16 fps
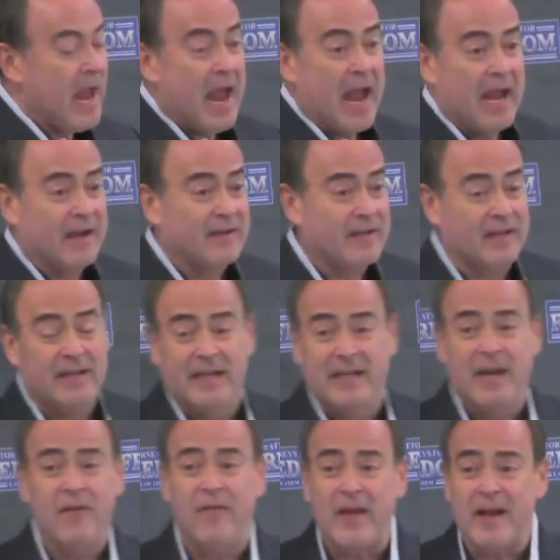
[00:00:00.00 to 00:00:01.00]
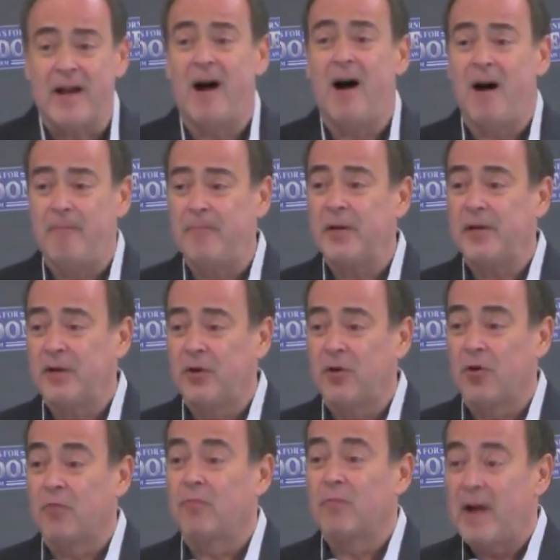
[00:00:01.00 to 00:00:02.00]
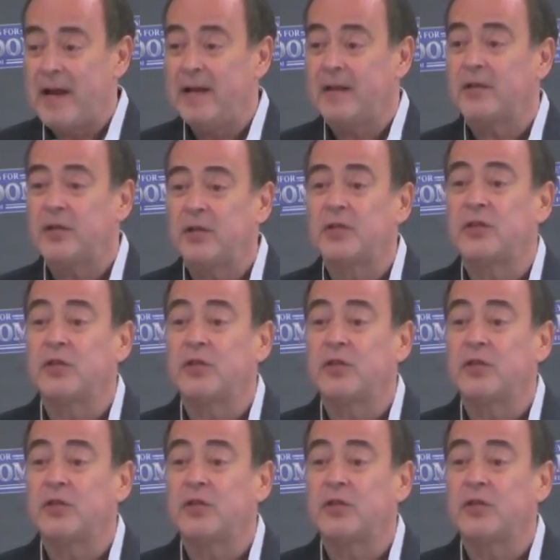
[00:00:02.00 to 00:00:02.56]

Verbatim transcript: and giving up your right